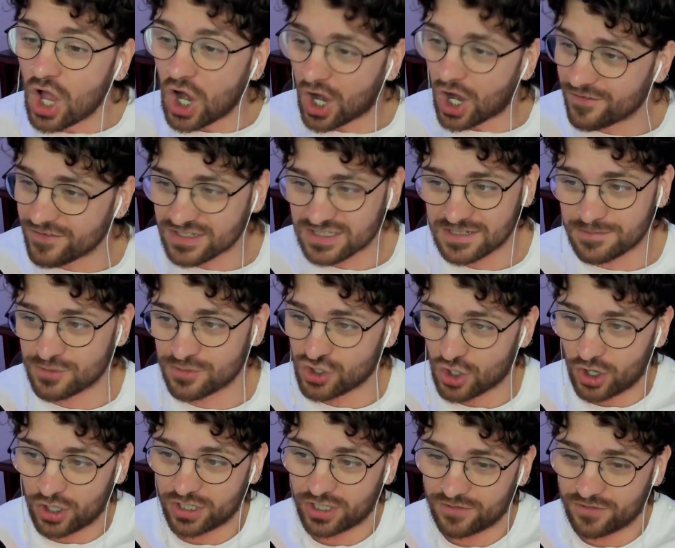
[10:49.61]
Obviously,
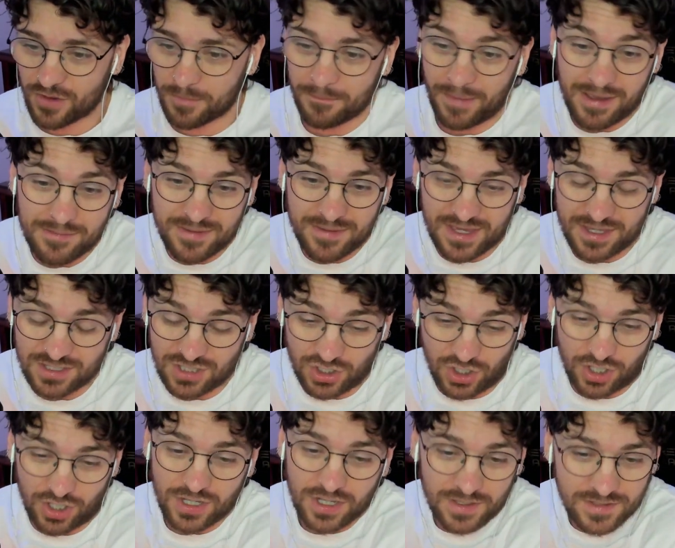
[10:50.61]
majority of it maybe, you
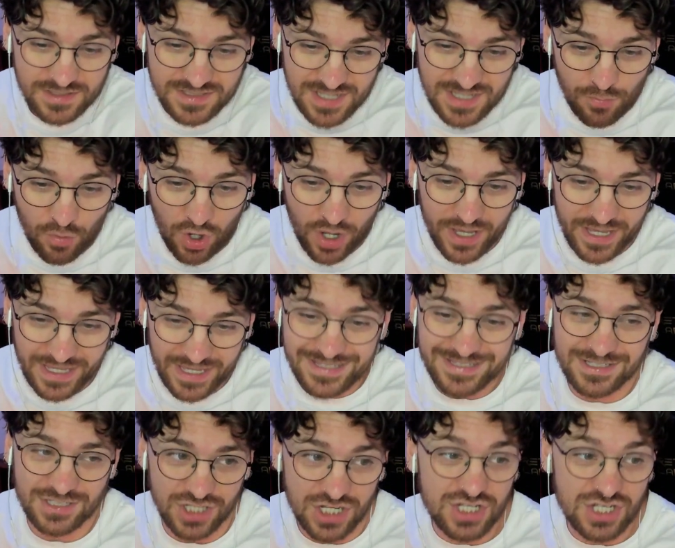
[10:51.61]
know, somewhat
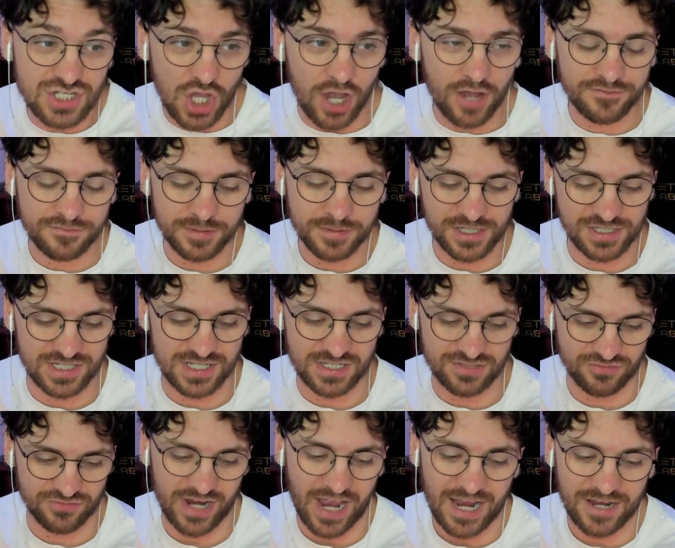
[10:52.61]
is deserved because
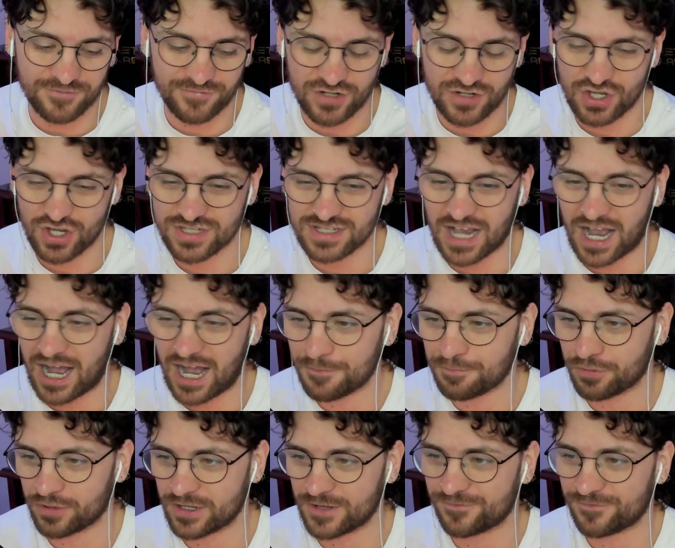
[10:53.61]
his React videos are
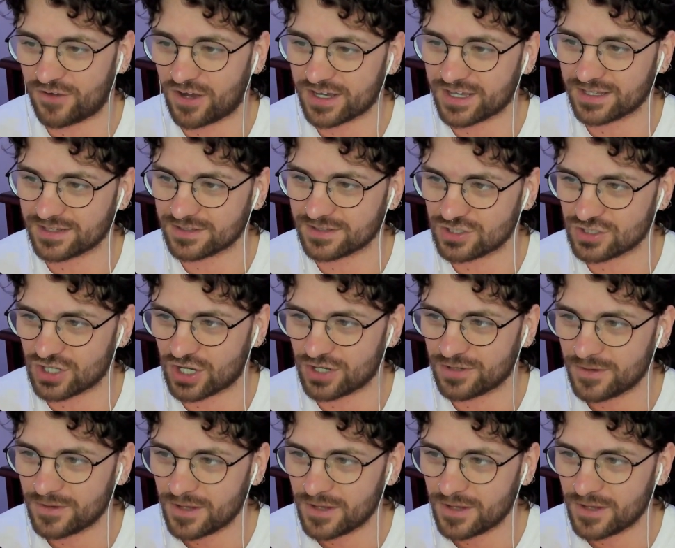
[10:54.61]
pretty fucking, you know,